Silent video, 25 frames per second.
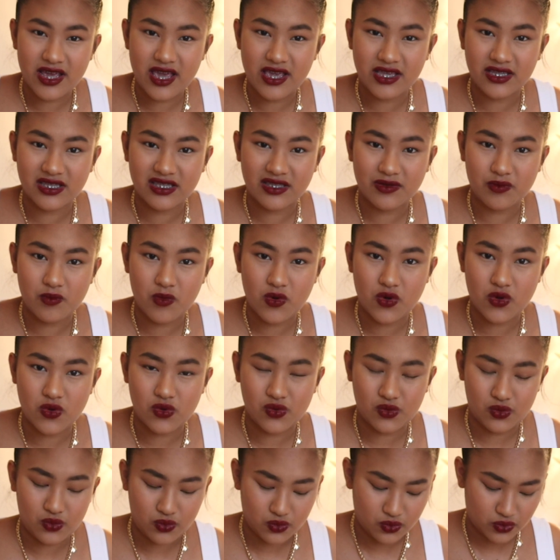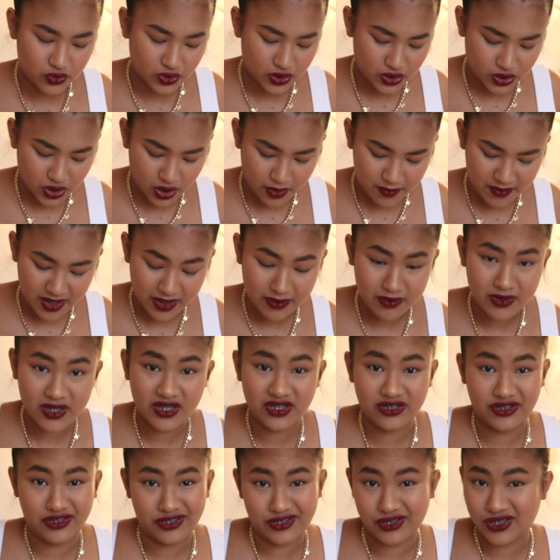a small, so maybe
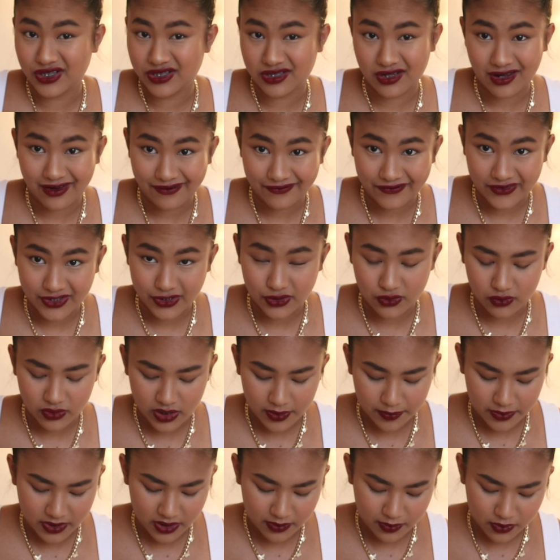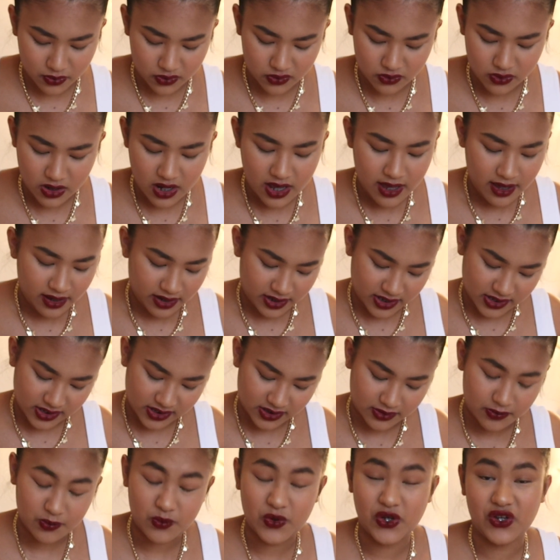it's just designed for taller people,
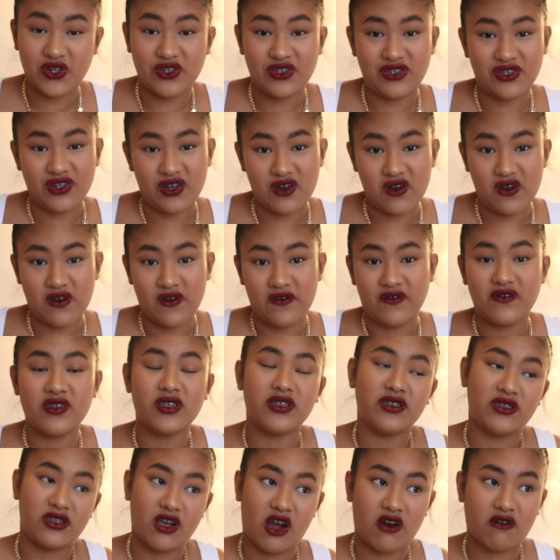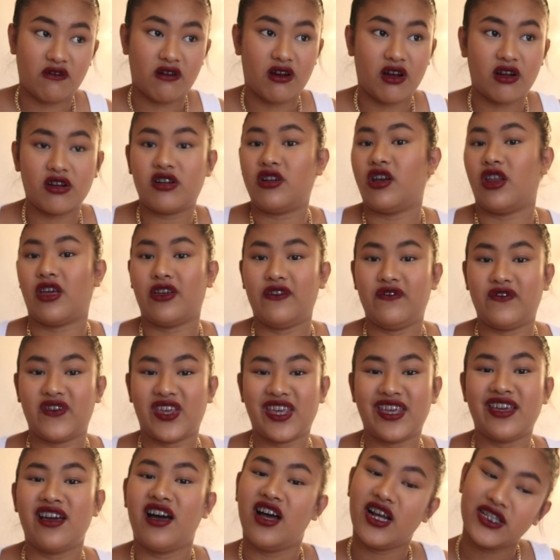because most of Zara
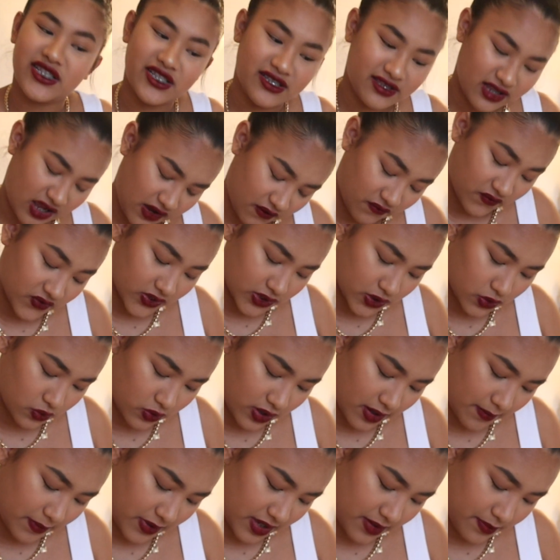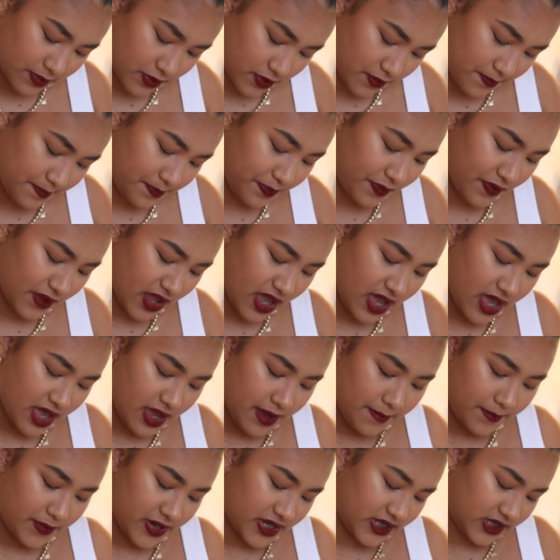clothing are designed for taller people.
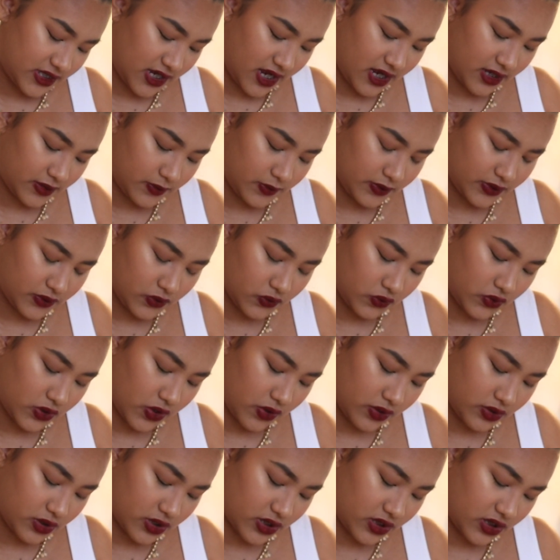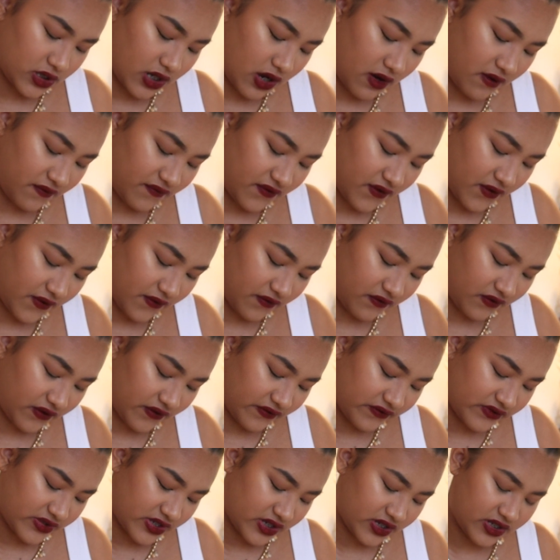But this was also in the sale for
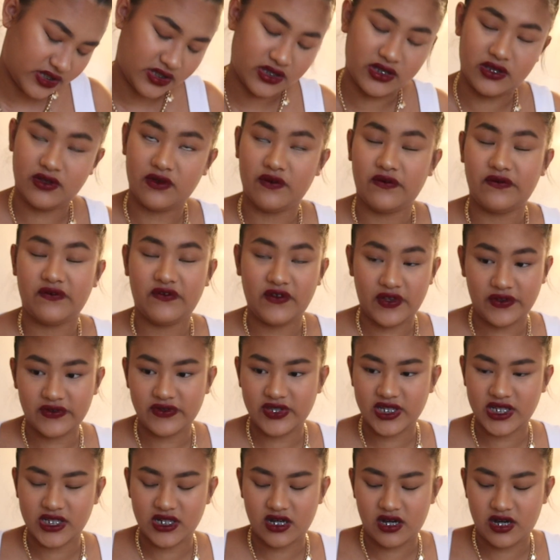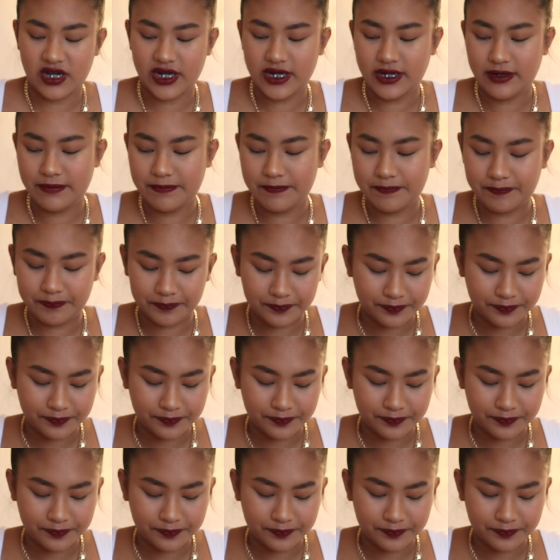$15.59.